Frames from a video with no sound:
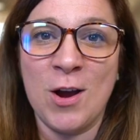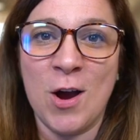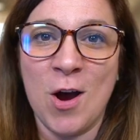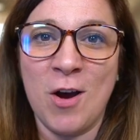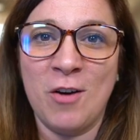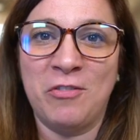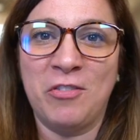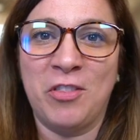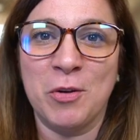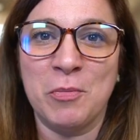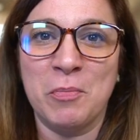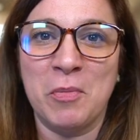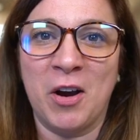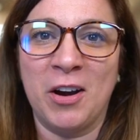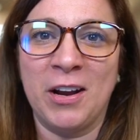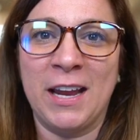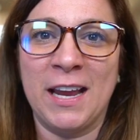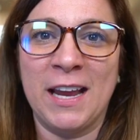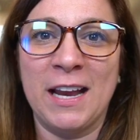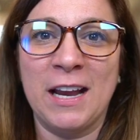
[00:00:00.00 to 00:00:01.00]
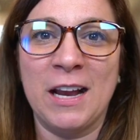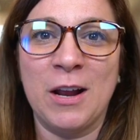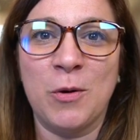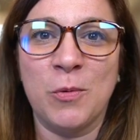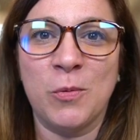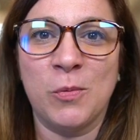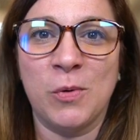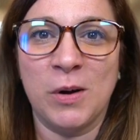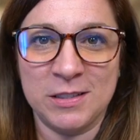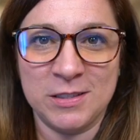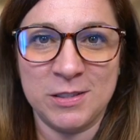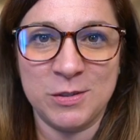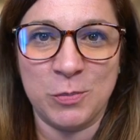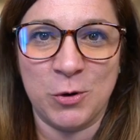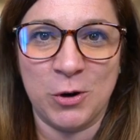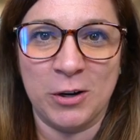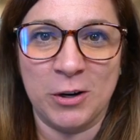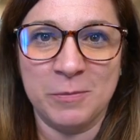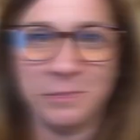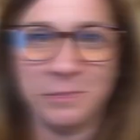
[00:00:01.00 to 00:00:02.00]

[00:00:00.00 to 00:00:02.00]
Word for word: off the market once more.